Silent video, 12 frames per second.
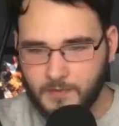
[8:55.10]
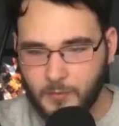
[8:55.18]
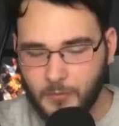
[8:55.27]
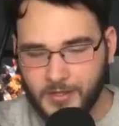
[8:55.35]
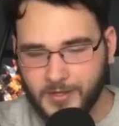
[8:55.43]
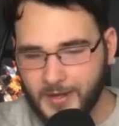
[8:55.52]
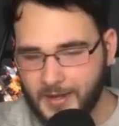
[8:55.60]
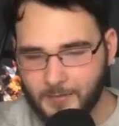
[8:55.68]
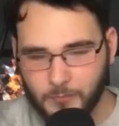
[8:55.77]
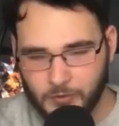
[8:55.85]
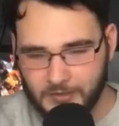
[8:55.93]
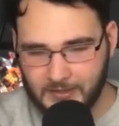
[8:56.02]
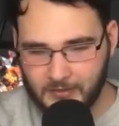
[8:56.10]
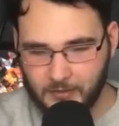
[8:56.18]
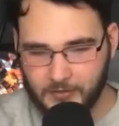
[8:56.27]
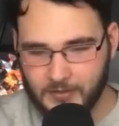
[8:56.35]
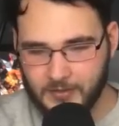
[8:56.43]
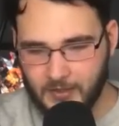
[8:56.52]
Wicked game, would
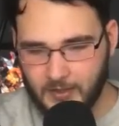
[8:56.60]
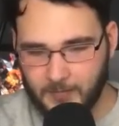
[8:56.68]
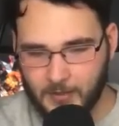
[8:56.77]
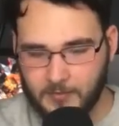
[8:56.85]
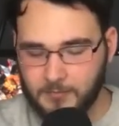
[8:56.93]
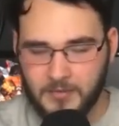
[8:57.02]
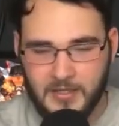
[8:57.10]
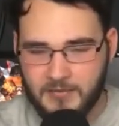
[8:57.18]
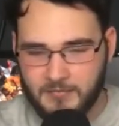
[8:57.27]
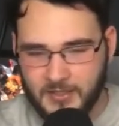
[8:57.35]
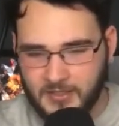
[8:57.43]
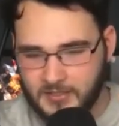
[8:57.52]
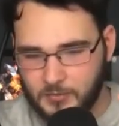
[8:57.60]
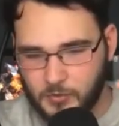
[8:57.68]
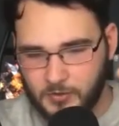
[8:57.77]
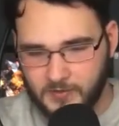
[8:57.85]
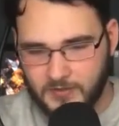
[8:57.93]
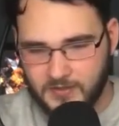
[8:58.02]
download it. I'll leave links to all
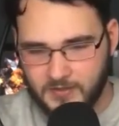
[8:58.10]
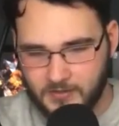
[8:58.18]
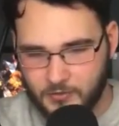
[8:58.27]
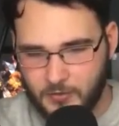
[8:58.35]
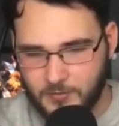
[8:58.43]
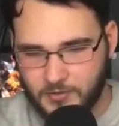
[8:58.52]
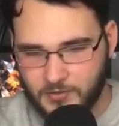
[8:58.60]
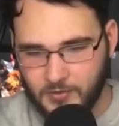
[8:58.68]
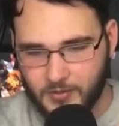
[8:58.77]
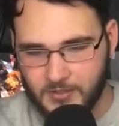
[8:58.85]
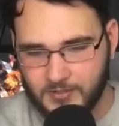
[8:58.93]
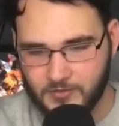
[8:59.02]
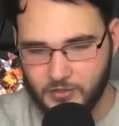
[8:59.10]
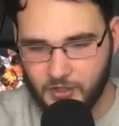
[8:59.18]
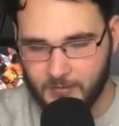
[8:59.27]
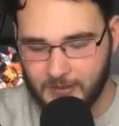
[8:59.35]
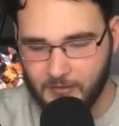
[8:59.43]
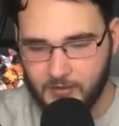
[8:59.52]
of these in the description so you guys can check
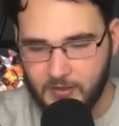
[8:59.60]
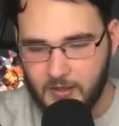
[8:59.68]
them out.